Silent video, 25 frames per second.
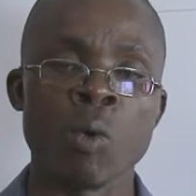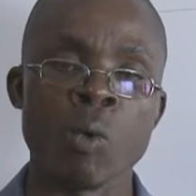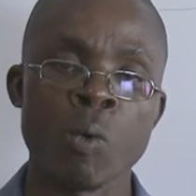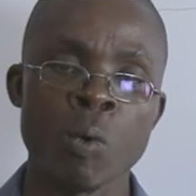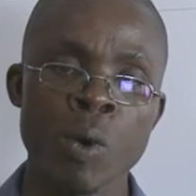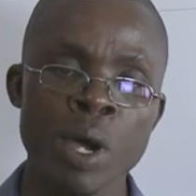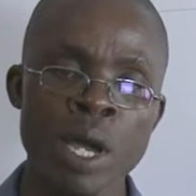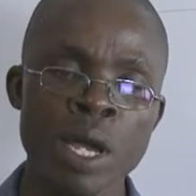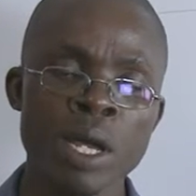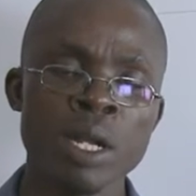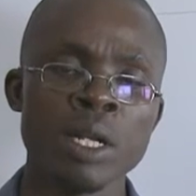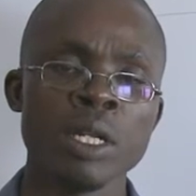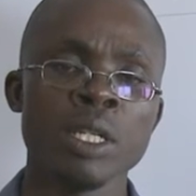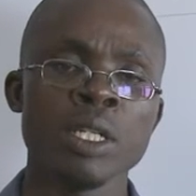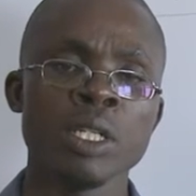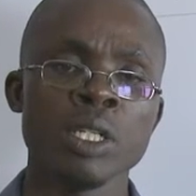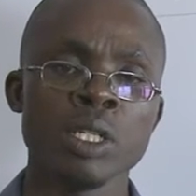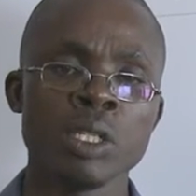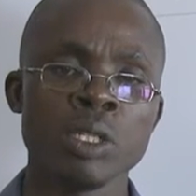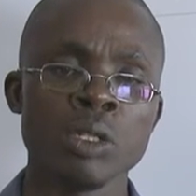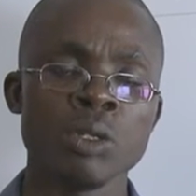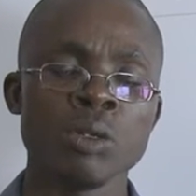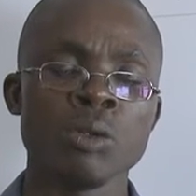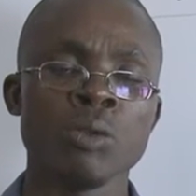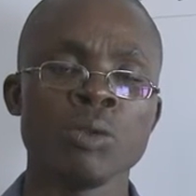When
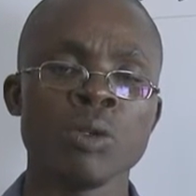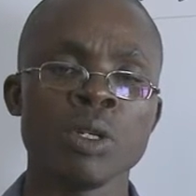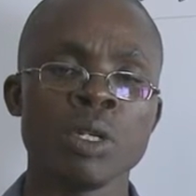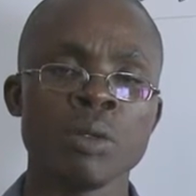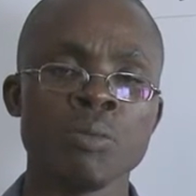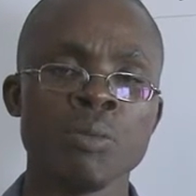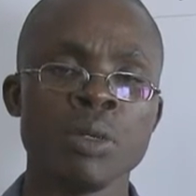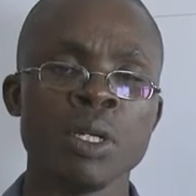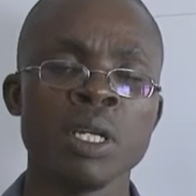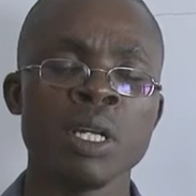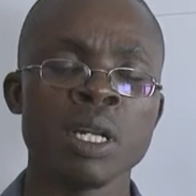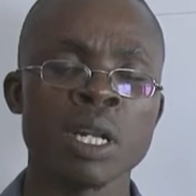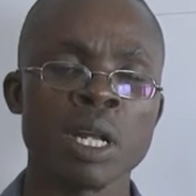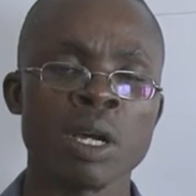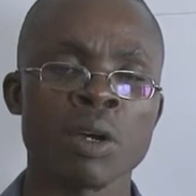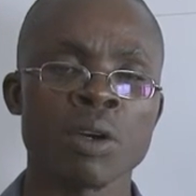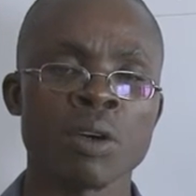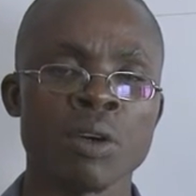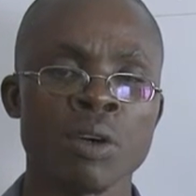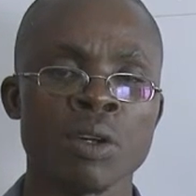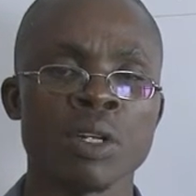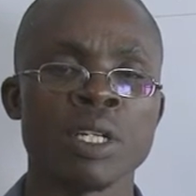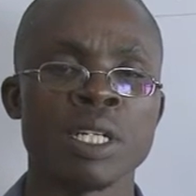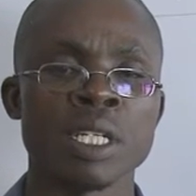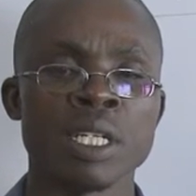you will be
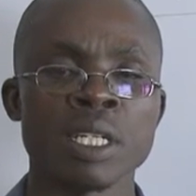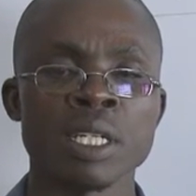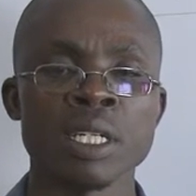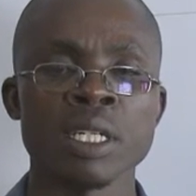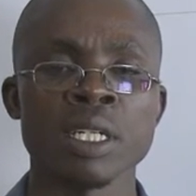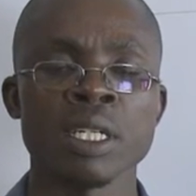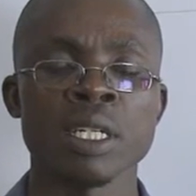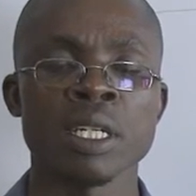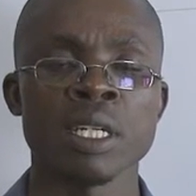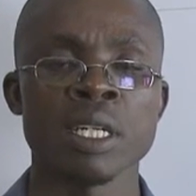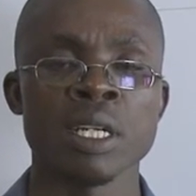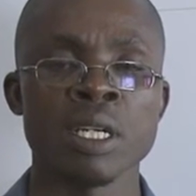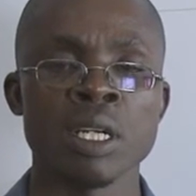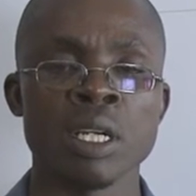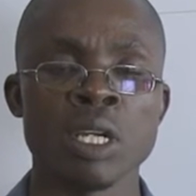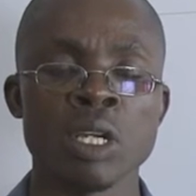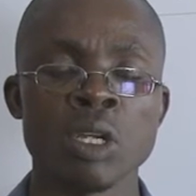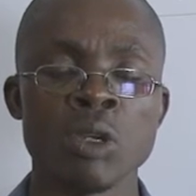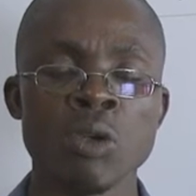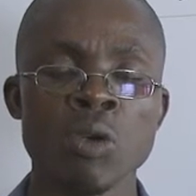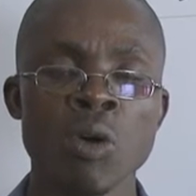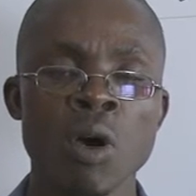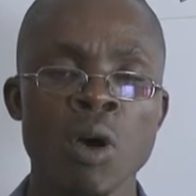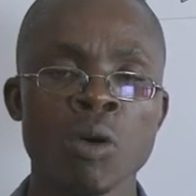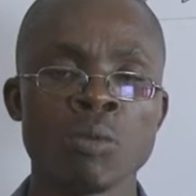recording
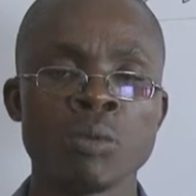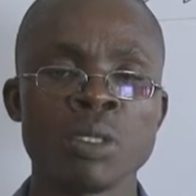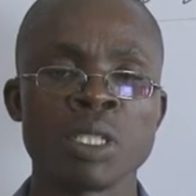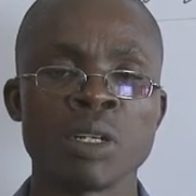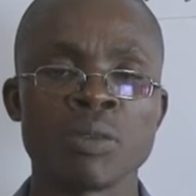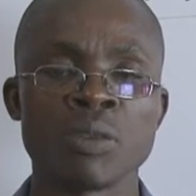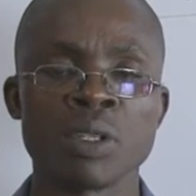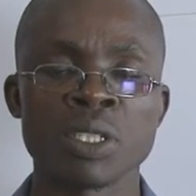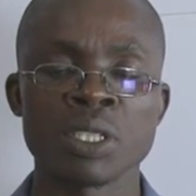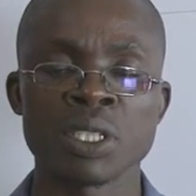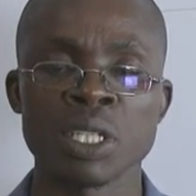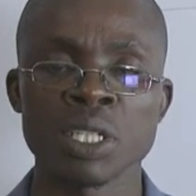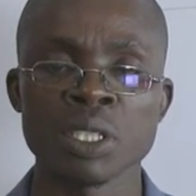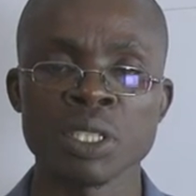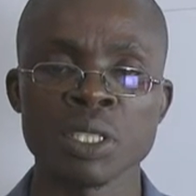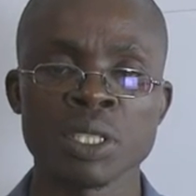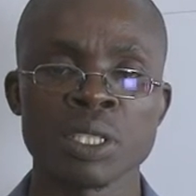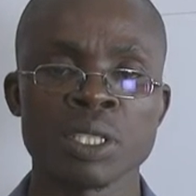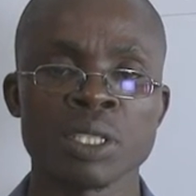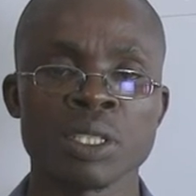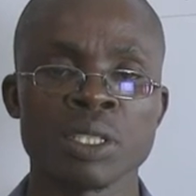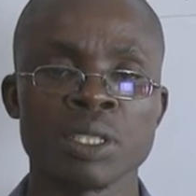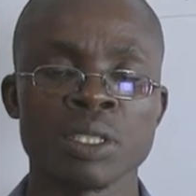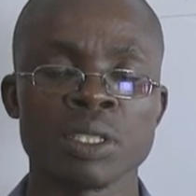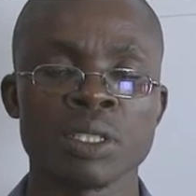your
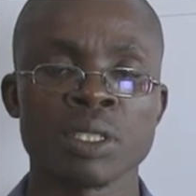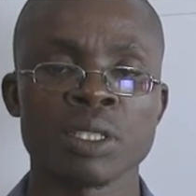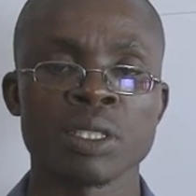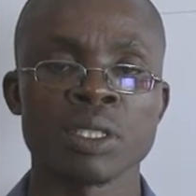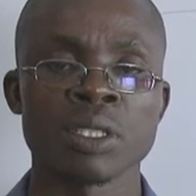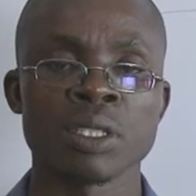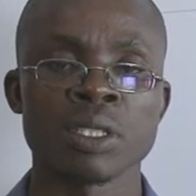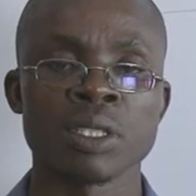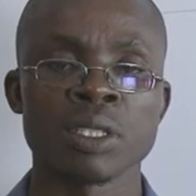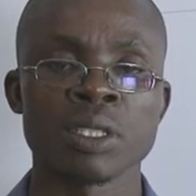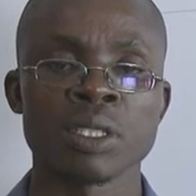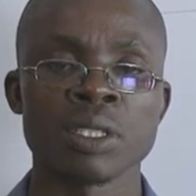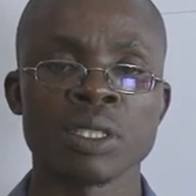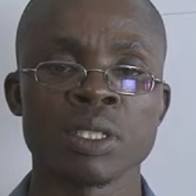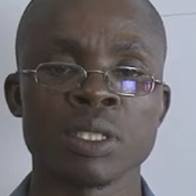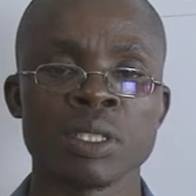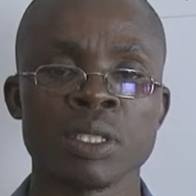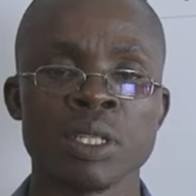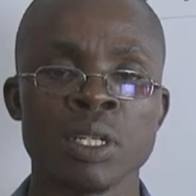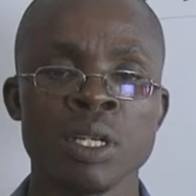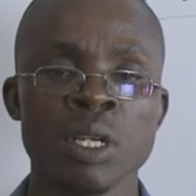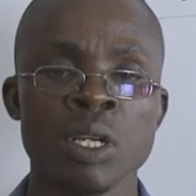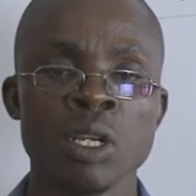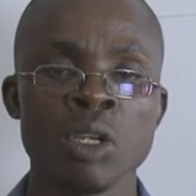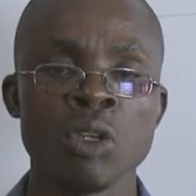observations,
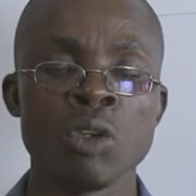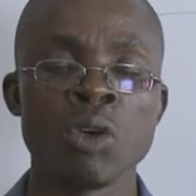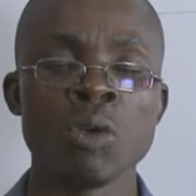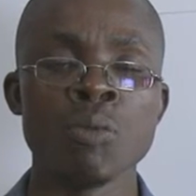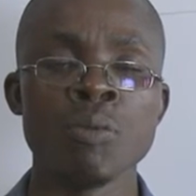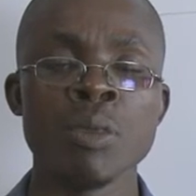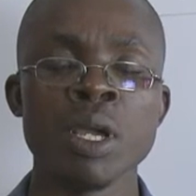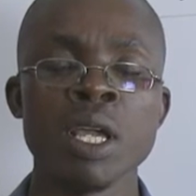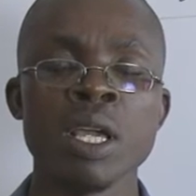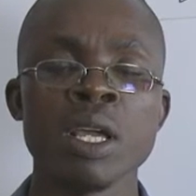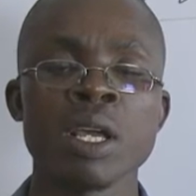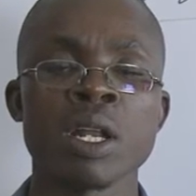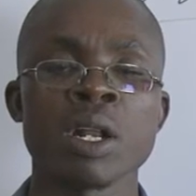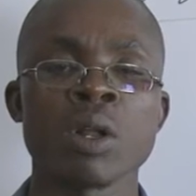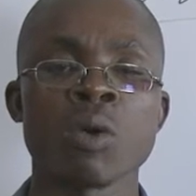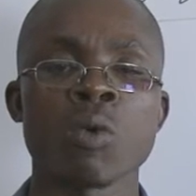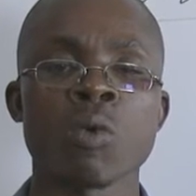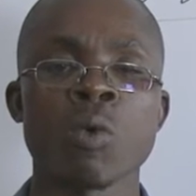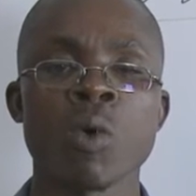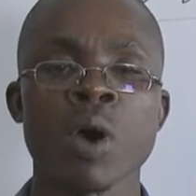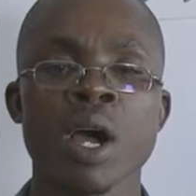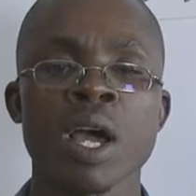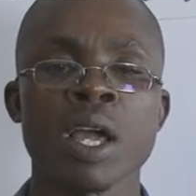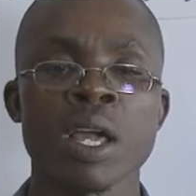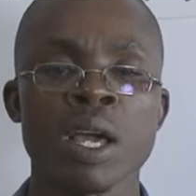you may
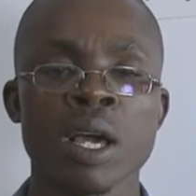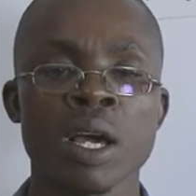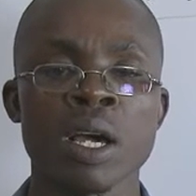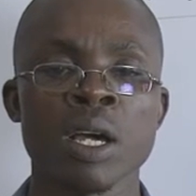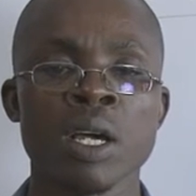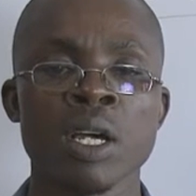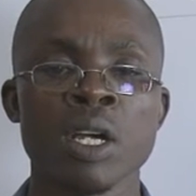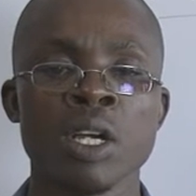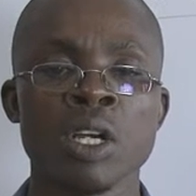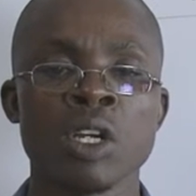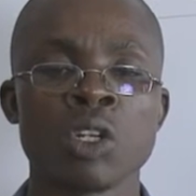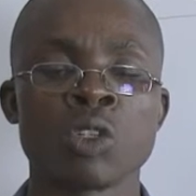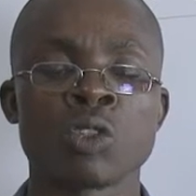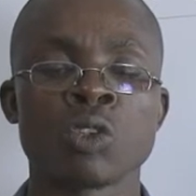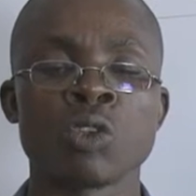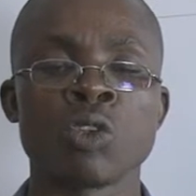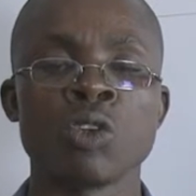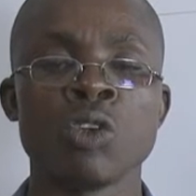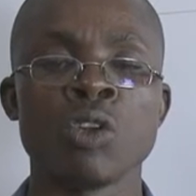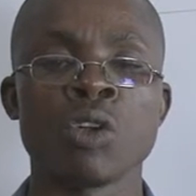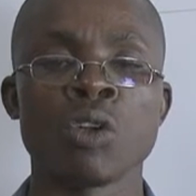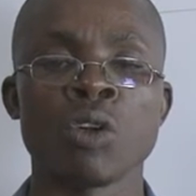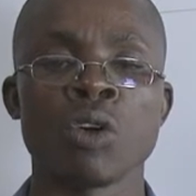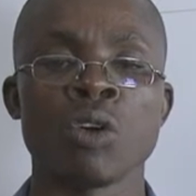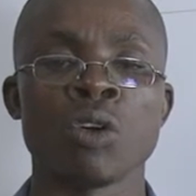require to
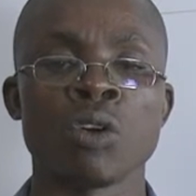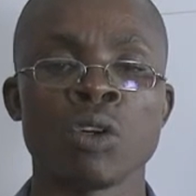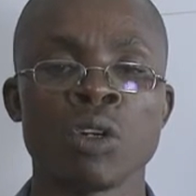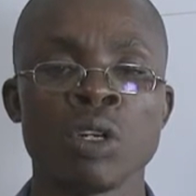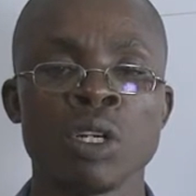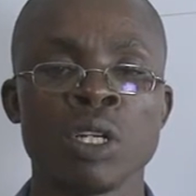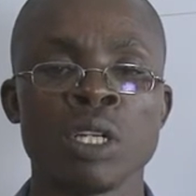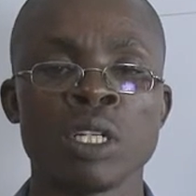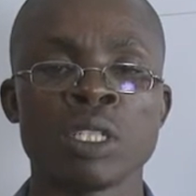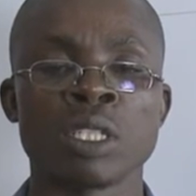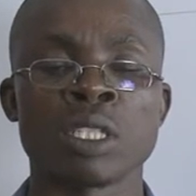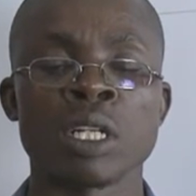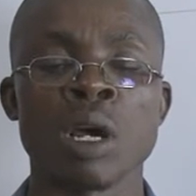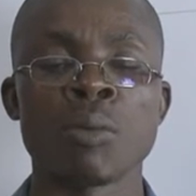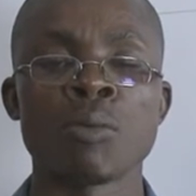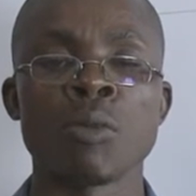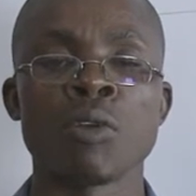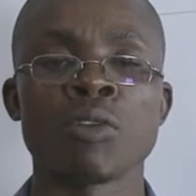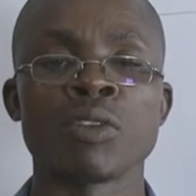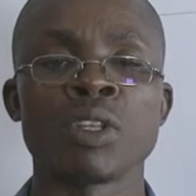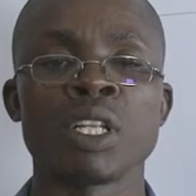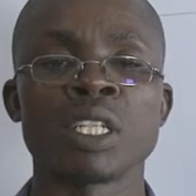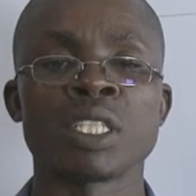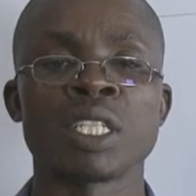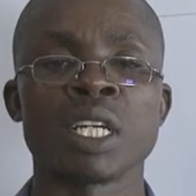draw some
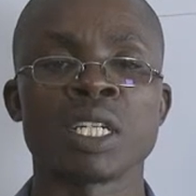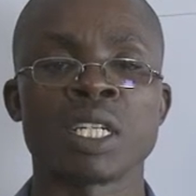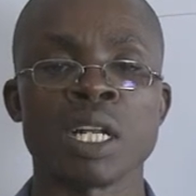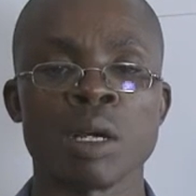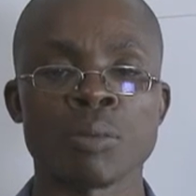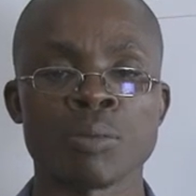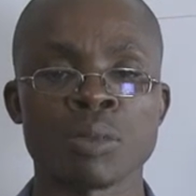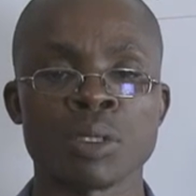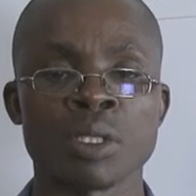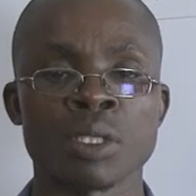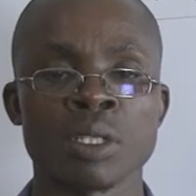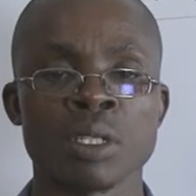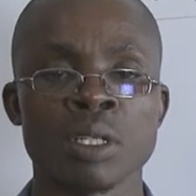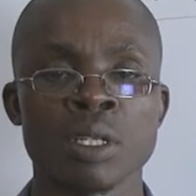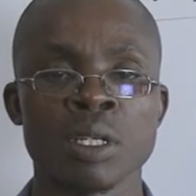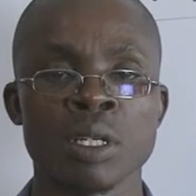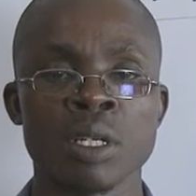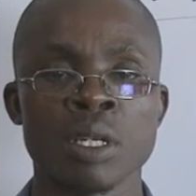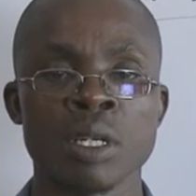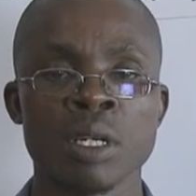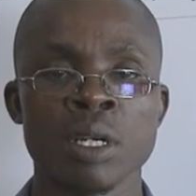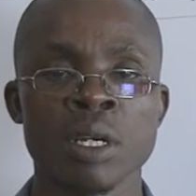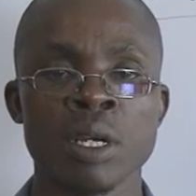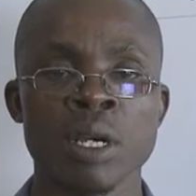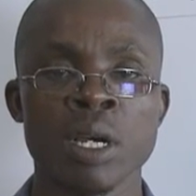of the setups.
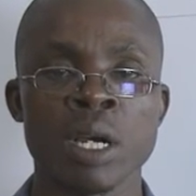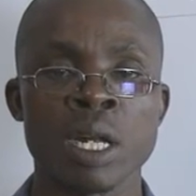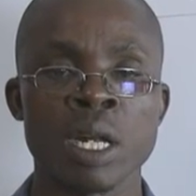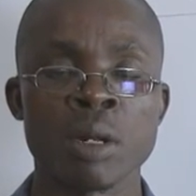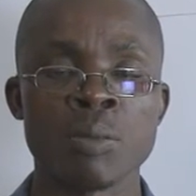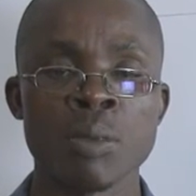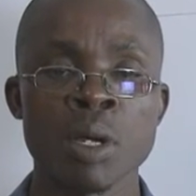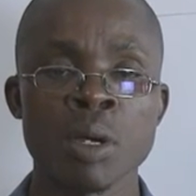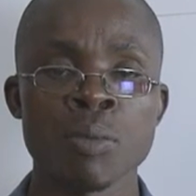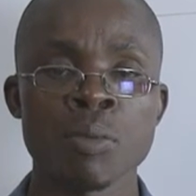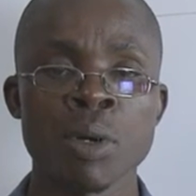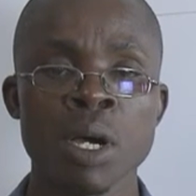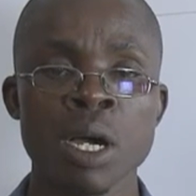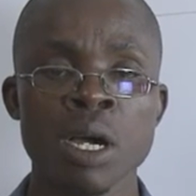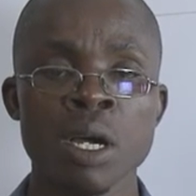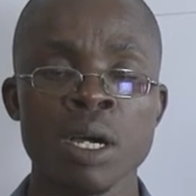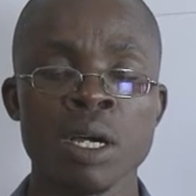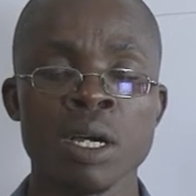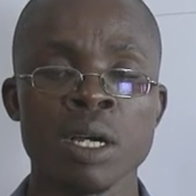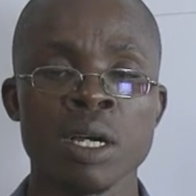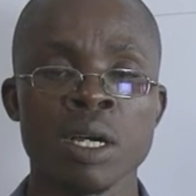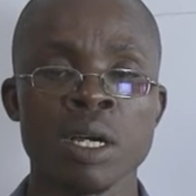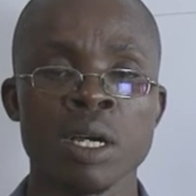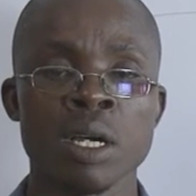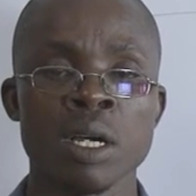
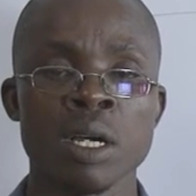Remember,